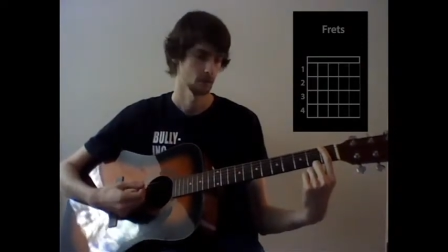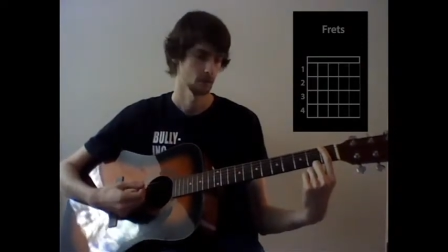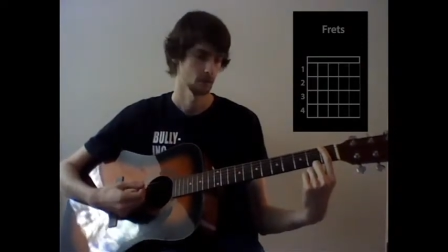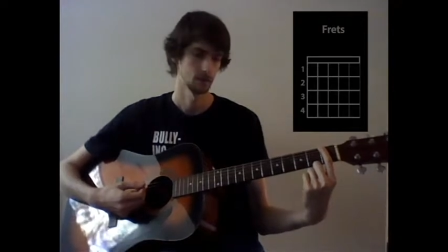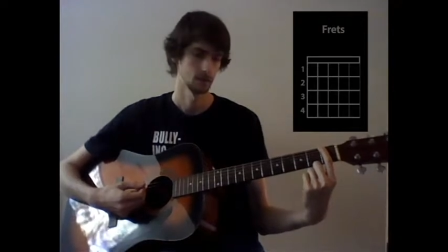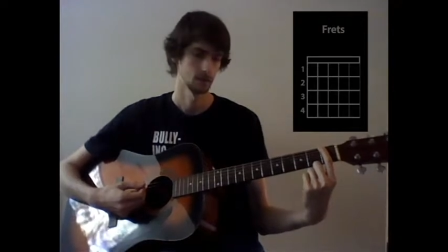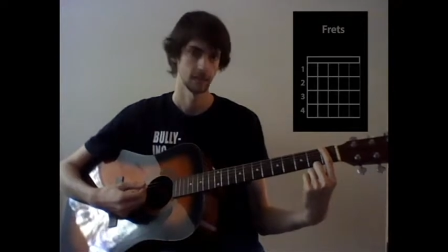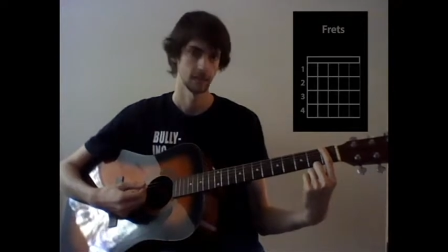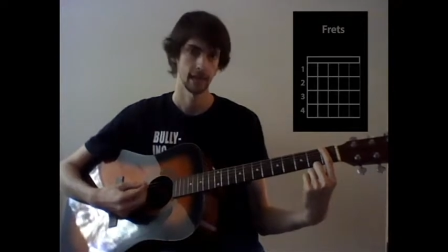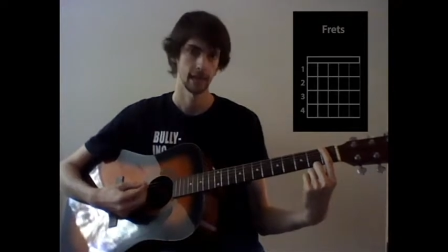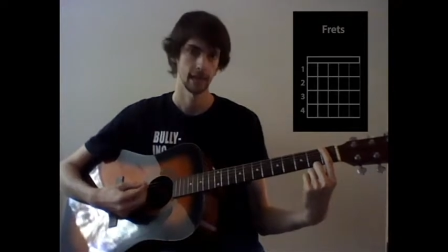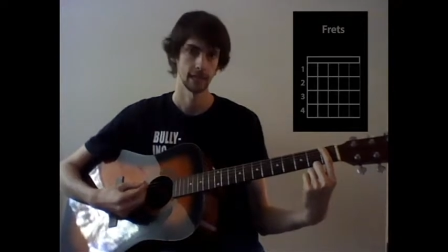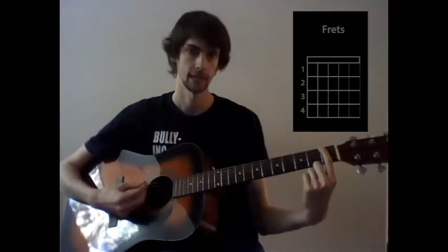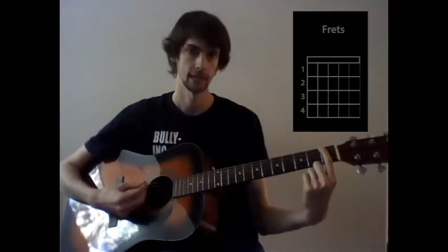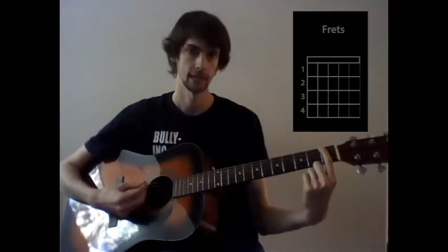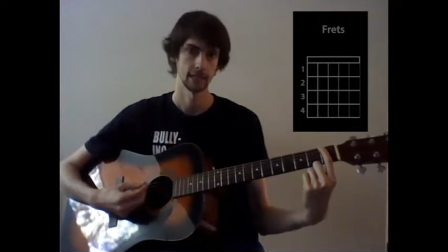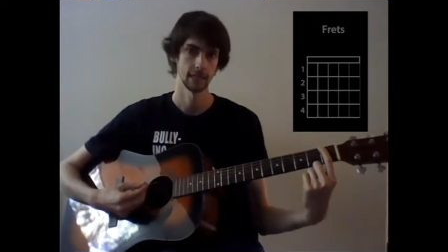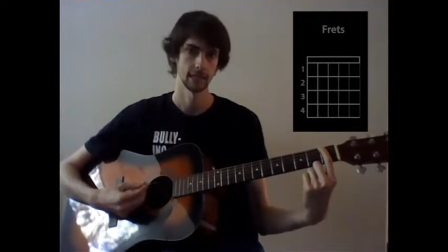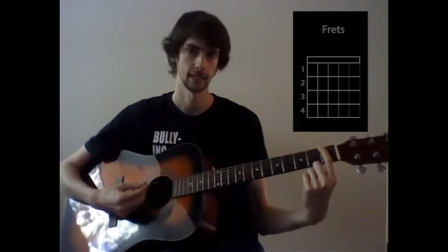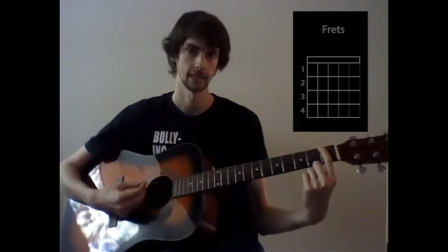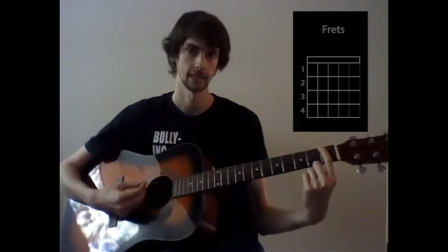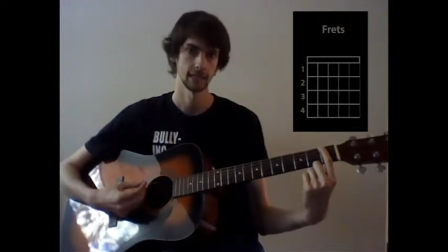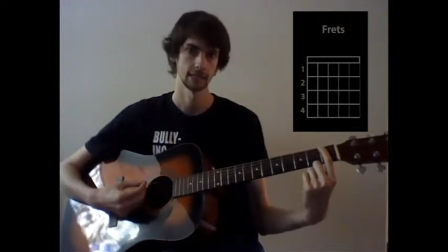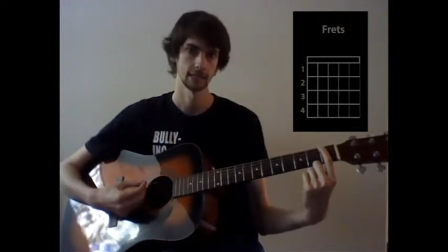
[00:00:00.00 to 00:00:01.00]
That
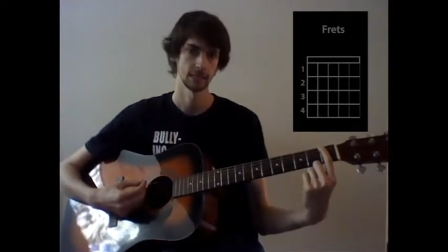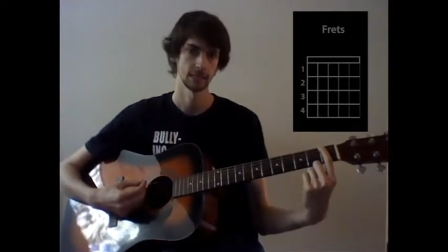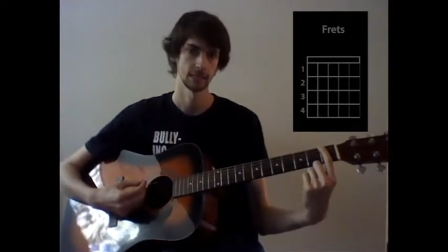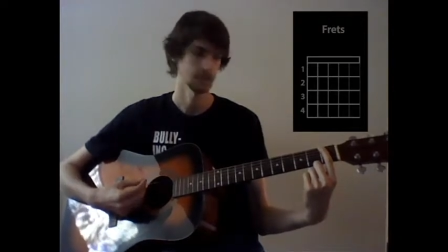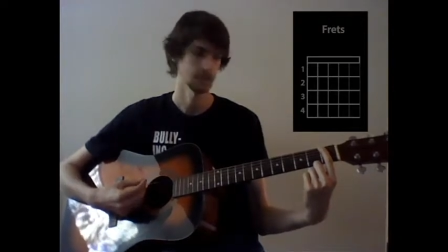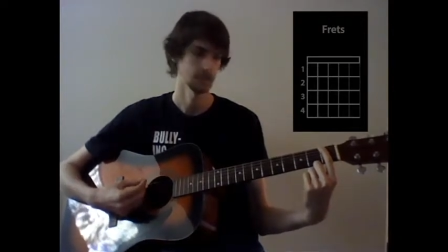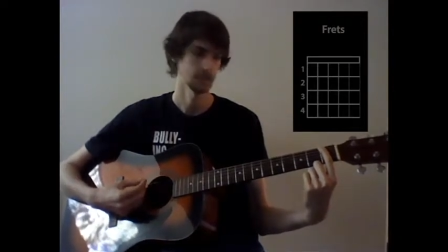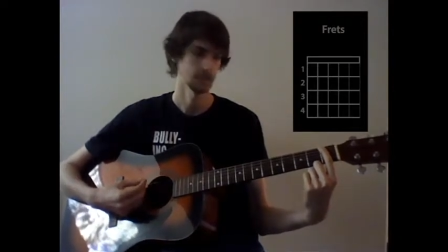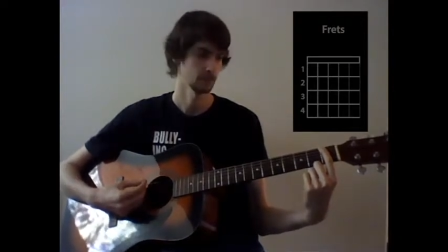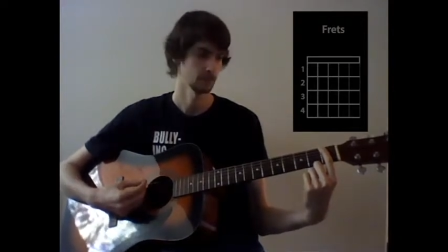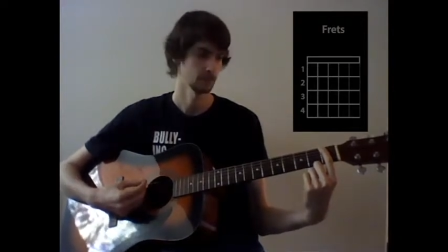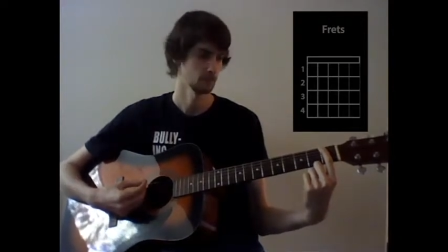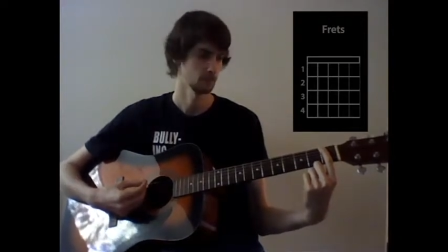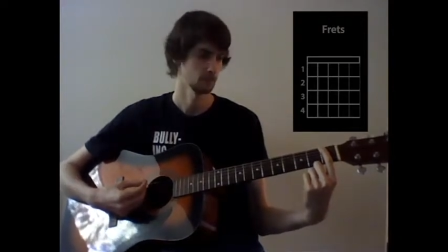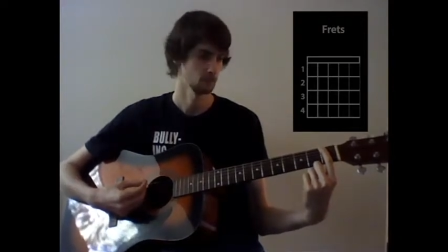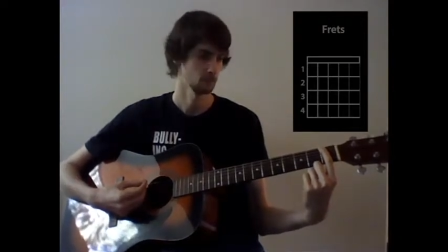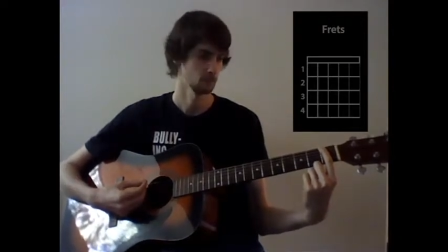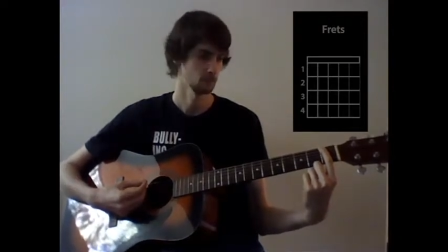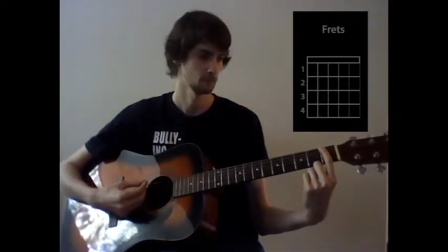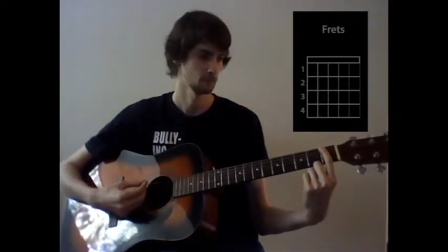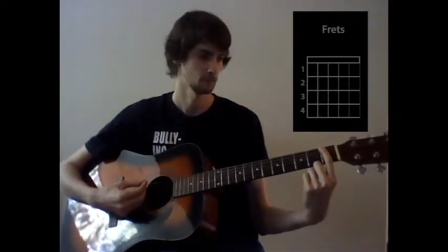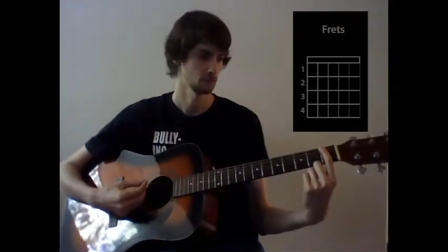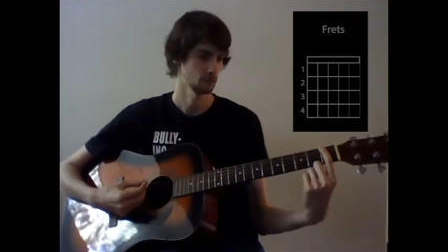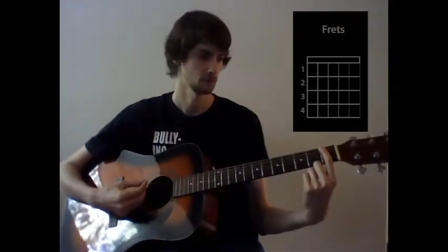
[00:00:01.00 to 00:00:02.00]
is the
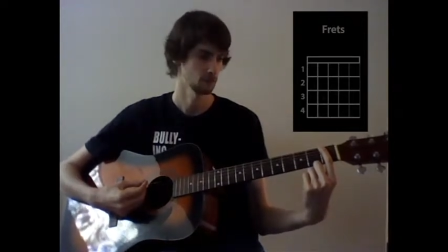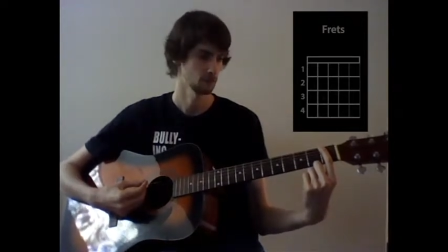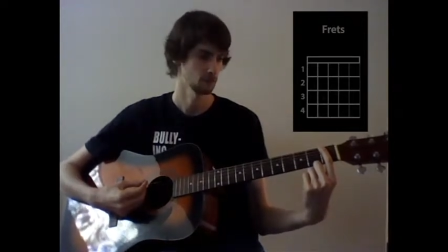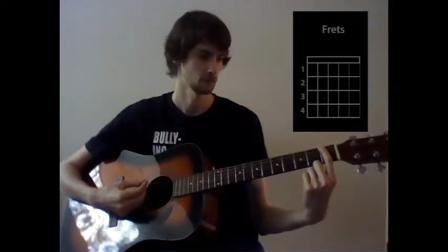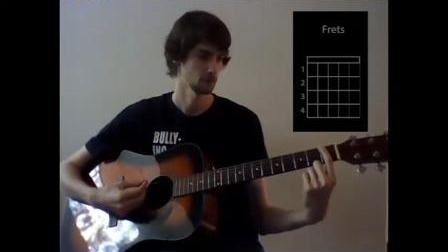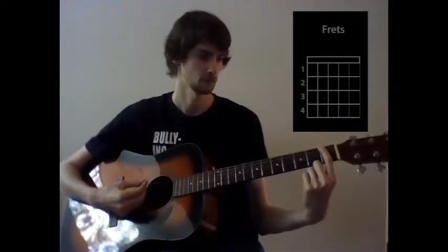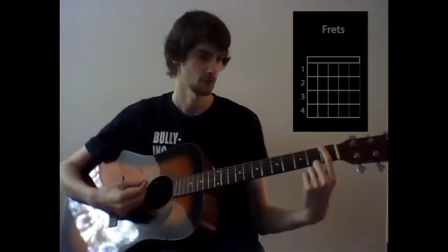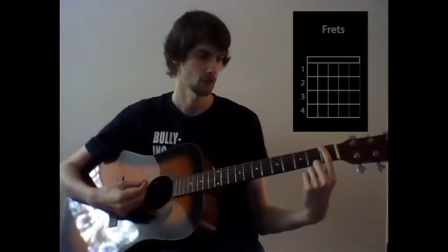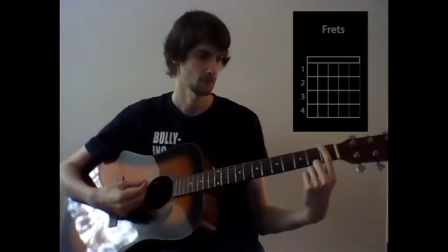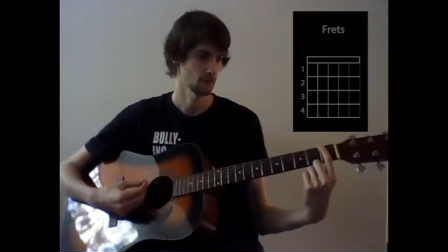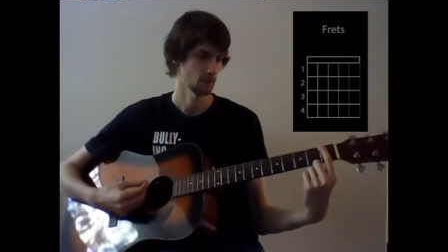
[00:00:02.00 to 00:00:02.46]
first fret.